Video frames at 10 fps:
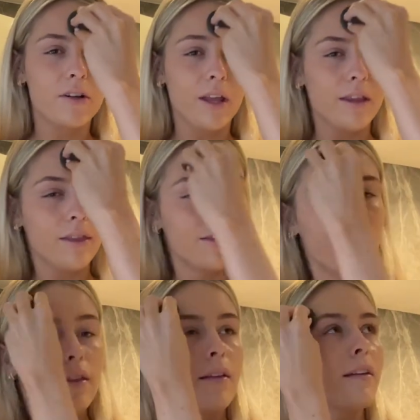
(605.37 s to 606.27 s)
like
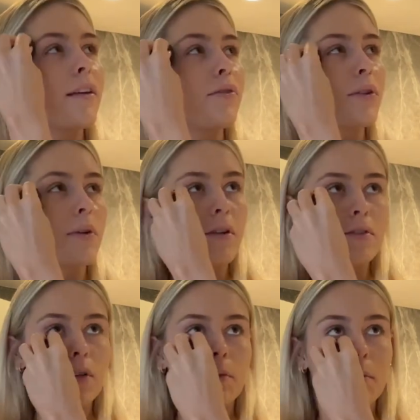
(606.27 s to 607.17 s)
a few
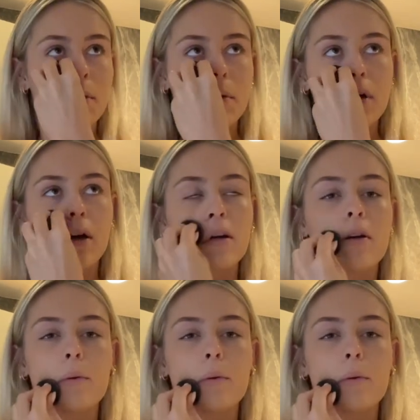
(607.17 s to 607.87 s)
years ago when we were younger,